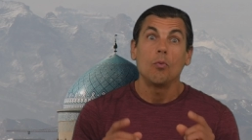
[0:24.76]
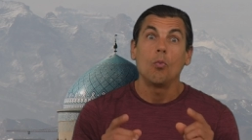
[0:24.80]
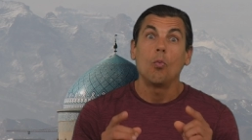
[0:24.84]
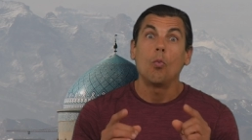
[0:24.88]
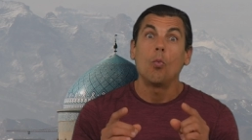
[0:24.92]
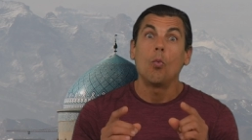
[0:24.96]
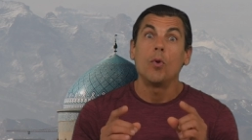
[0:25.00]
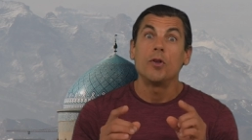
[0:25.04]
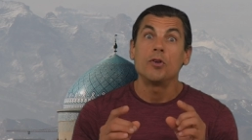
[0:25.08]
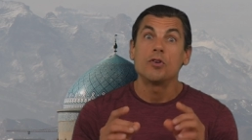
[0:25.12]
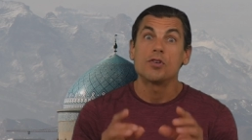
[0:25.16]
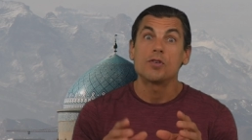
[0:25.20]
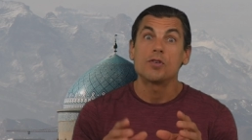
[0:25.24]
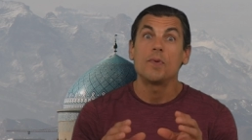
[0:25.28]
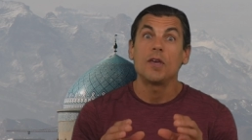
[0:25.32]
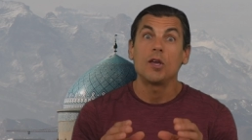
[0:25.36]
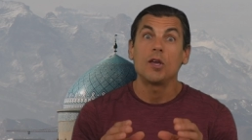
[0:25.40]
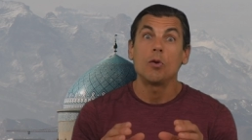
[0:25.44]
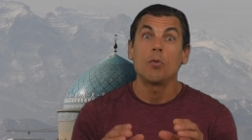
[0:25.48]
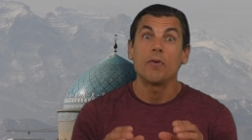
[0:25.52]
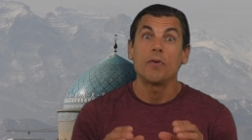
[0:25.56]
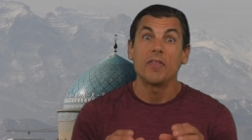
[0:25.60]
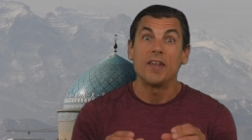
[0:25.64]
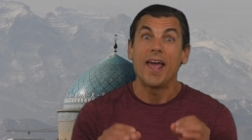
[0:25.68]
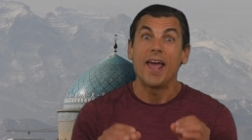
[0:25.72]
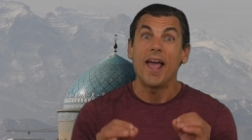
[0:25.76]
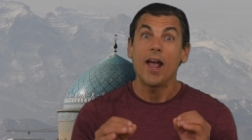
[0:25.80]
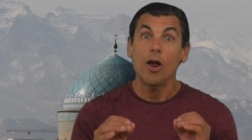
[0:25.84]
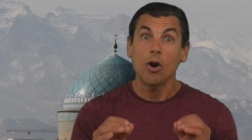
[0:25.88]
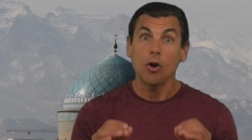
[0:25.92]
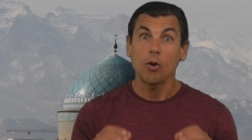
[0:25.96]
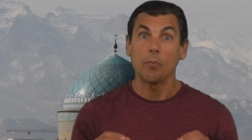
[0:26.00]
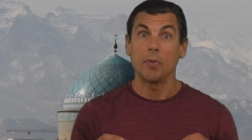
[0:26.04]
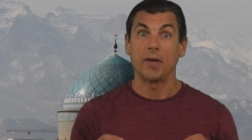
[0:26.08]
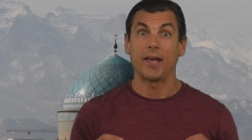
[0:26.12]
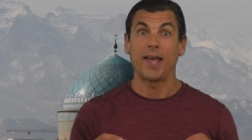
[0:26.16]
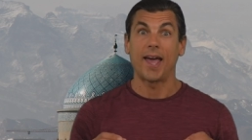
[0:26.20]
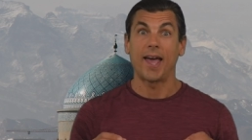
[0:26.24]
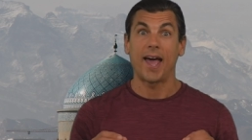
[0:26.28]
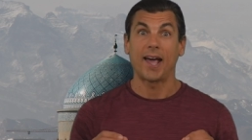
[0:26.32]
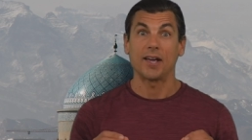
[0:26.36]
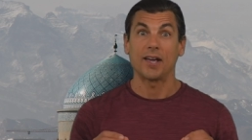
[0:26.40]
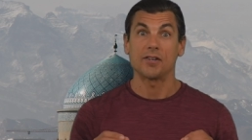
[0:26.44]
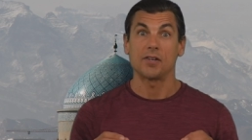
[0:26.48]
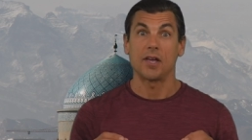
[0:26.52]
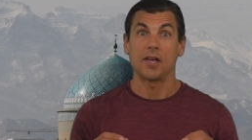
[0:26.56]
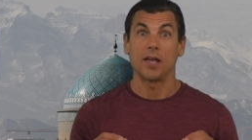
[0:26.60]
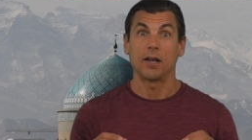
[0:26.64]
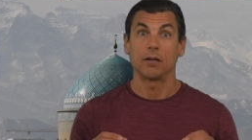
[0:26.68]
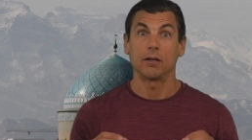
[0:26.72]
When you're speaking with an Arabic
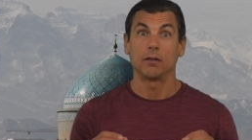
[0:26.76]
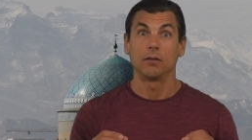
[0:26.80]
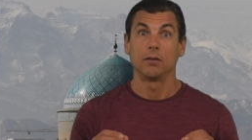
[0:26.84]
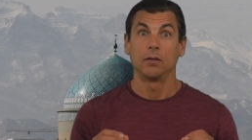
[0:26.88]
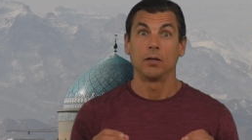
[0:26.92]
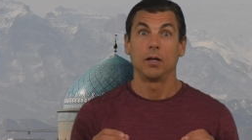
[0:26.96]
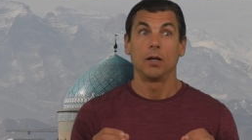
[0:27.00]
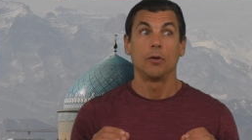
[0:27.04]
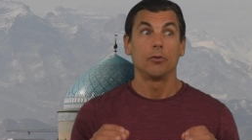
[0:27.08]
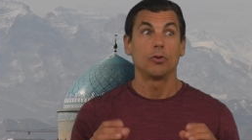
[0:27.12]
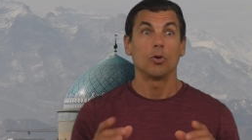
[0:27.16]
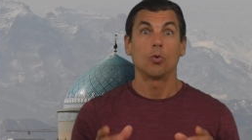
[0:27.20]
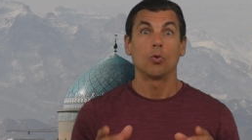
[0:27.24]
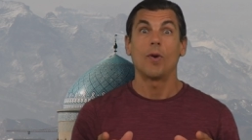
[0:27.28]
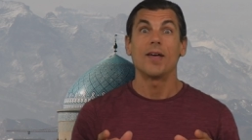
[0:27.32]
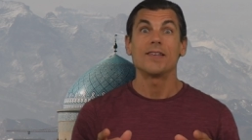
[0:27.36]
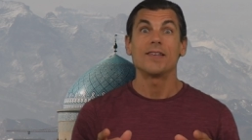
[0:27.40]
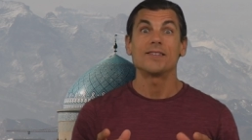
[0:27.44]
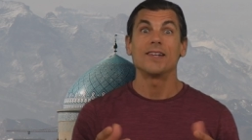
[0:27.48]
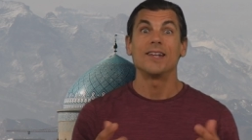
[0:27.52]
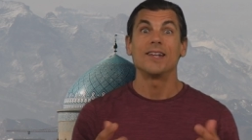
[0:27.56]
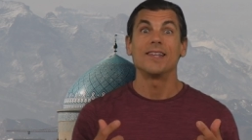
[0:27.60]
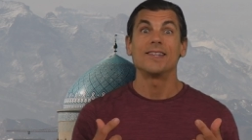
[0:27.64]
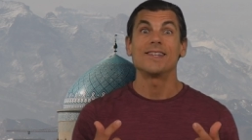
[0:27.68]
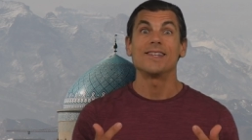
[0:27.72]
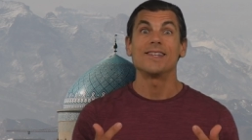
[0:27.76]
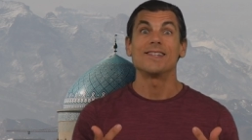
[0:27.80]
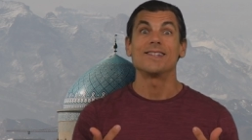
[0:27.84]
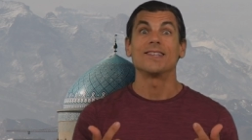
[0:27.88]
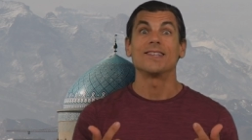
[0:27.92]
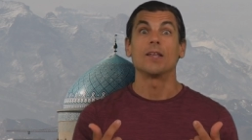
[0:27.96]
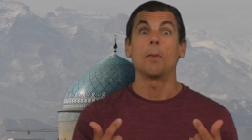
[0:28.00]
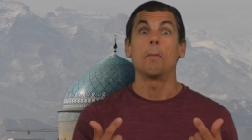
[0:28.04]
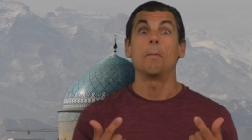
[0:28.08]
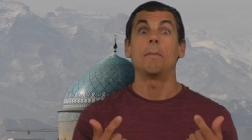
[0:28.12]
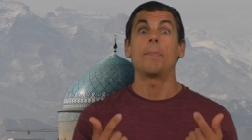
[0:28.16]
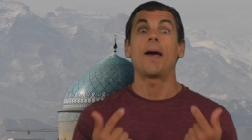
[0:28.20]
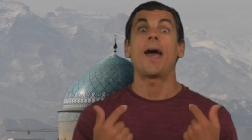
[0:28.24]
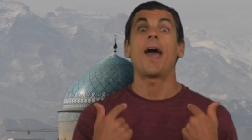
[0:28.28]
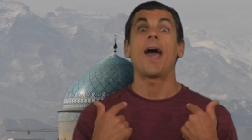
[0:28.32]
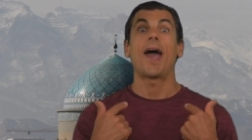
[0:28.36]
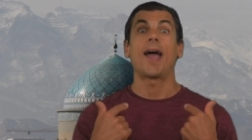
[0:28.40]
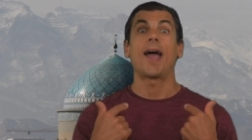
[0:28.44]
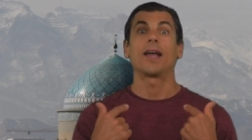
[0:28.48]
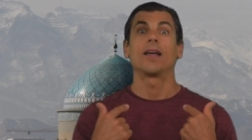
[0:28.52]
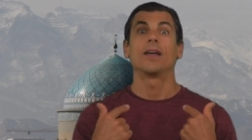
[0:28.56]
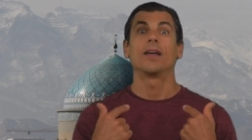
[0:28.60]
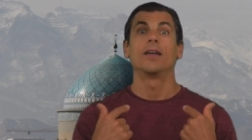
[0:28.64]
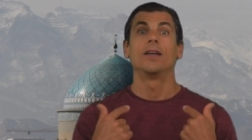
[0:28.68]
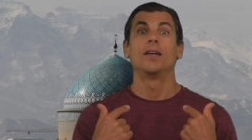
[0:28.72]
accent, the resonance is in the
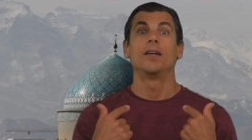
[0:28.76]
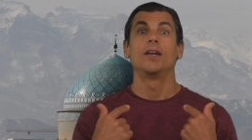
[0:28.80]
back.